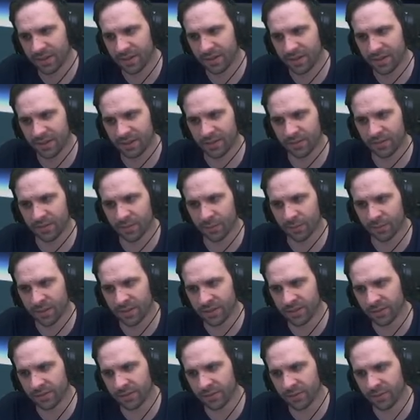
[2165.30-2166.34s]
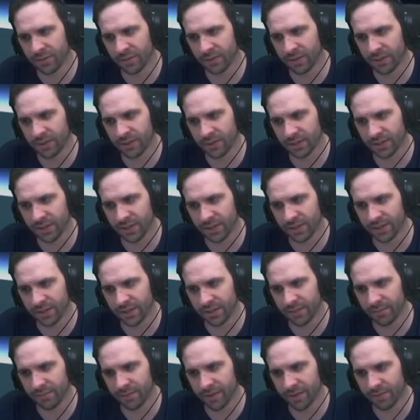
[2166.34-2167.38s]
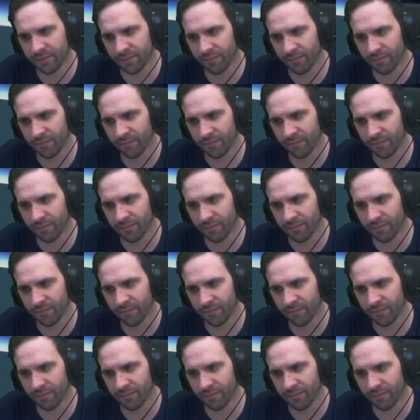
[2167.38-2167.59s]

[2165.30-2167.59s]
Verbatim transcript: Is a full presser if you want to watch it later. Yep, yep.